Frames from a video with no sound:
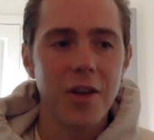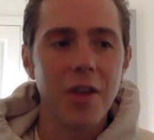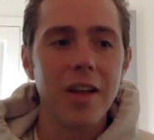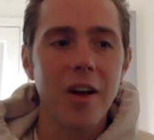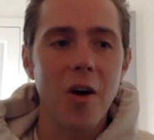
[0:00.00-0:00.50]

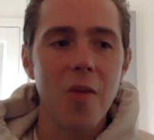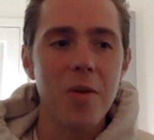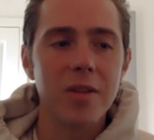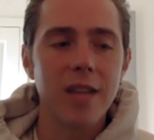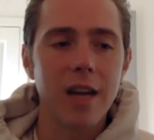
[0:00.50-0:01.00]
that
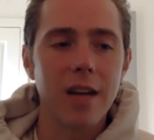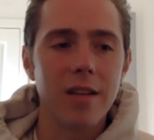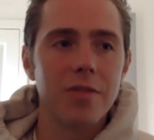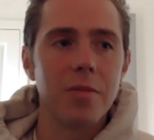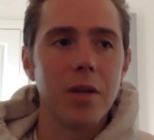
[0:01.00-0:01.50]
almost sounds
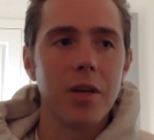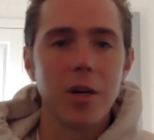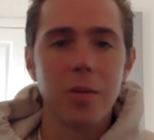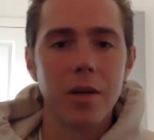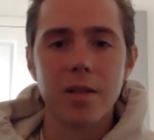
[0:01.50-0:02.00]

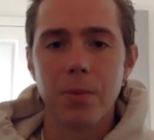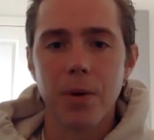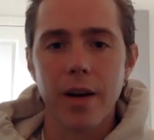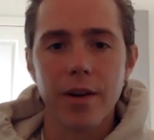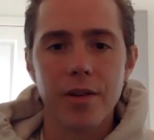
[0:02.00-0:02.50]
familiar but is
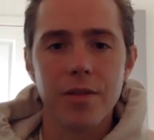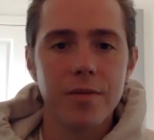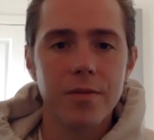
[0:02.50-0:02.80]
brand new.